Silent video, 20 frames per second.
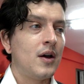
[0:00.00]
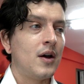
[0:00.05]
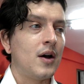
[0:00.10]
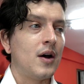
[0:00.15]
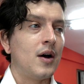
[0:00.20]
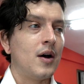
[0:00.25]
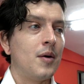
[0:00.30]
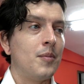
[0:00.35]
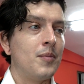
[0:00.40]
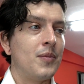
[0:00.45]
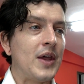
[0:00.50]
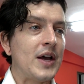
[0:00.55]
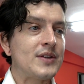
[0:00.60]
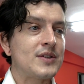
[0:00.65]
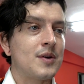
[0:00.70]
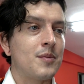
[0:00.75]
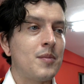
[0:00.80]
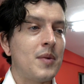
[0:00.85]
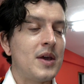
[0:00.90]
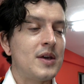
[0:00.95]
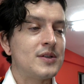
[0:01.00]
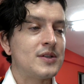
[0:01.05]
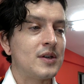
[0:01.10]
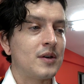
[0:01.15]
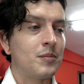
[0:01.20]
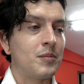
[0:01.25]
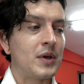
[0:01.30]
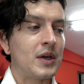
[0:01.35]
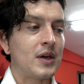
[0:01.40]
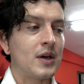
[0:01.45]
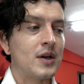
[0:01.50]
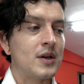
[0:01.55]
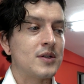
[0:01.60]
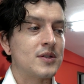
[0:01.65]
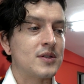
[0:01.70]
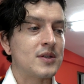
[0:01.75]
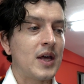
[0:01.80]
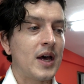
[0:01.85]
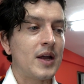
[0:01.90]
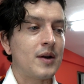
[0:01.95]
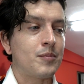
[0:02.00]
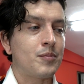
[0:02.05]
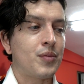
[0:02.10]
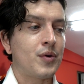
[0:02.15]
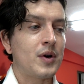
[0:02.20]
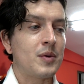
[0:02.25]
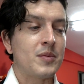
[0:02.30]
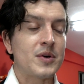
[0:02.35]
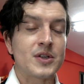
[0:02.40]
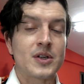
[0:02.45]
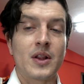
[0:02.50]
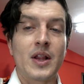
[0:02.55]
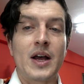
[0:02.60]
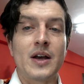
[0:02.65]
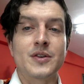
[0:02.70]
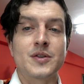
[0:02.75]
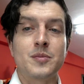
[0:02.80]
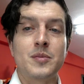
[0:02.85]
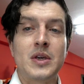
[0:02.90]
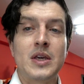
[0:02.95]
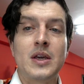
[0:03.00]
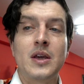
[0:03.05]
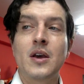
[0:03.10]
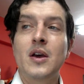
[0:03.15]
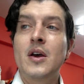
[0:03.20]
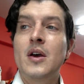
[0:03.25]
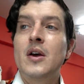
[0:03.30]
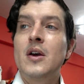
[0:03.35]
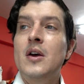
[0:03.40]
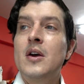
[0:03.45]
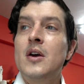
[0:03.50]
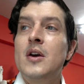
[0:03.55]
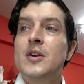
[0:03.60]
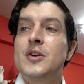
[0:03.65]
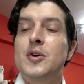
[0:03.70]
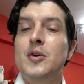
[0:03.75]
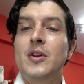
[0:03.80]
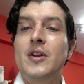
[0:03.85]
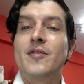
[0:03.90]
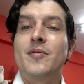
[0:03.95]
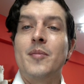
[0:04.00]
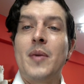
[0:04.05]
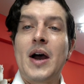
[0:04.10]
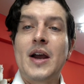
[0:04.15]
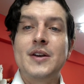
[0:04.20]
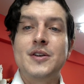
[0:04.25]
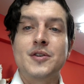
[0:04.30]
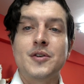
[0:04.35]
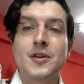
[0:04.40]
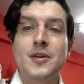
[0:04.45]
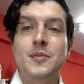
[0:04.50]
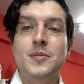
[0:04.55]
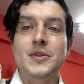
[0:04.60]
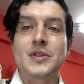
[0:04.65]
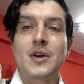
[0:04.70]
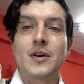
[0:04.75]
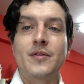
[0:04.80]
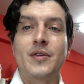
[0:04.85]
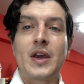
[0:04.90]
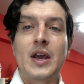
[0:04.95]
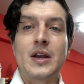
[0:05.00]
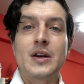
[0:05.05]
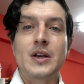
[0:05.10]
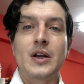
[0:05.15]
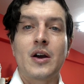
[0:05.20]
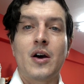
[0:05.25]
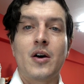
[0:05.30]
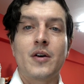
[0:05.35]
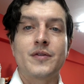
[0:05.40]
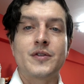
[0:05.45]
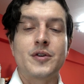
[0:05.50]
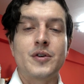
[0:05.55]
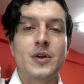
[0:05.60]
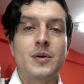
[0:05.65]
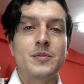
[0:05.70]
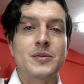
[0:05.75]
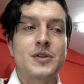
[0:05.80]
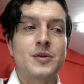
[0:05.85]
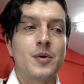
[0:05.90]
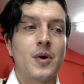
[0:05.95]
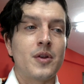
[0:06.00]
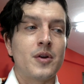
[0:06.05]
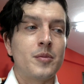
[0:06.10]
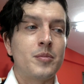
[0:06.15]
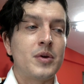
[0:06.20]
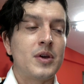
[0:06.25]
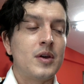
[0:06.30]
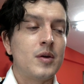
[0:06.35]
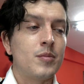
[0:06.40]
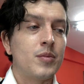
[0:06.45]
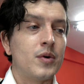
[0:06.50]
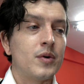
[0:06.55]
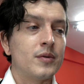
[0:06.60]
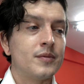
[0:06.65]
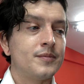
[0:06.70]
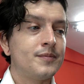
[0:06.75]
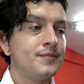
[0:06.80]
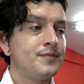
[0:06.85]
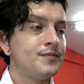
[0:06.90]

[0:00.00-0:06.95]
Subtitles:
That's amazing because that pretty much allows me to live my dreams of handing off dreams to other people.